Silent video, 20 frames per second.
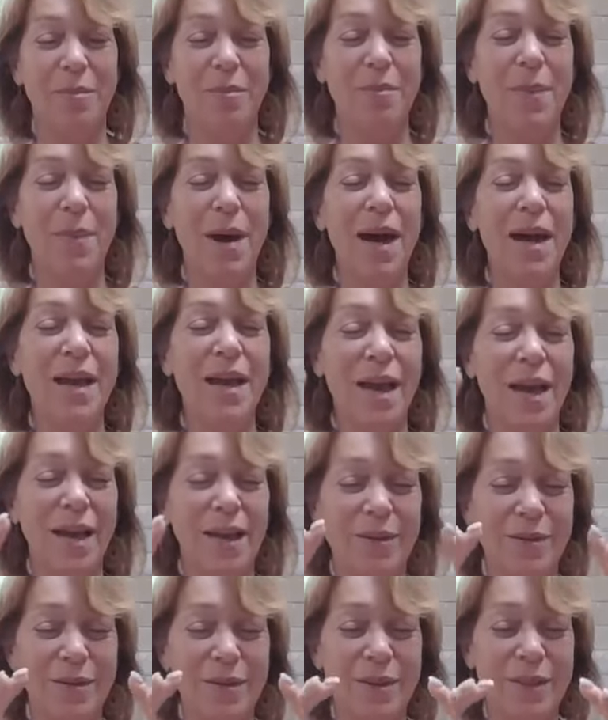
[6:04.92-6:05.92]
My
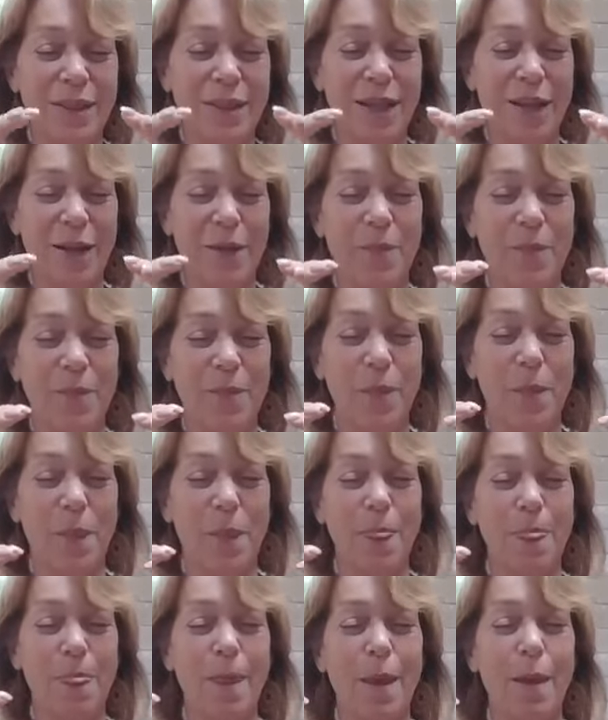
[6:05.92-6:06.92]
energy,
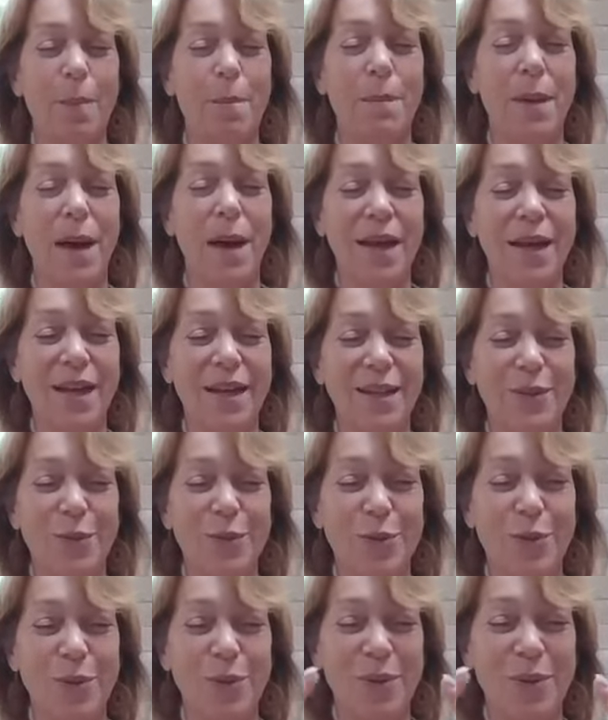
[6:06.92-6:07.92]
my
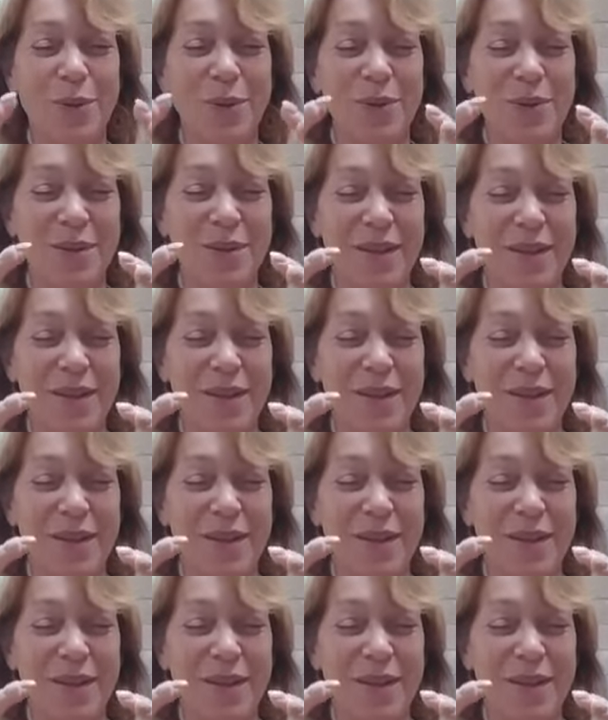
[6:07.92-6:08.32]
control.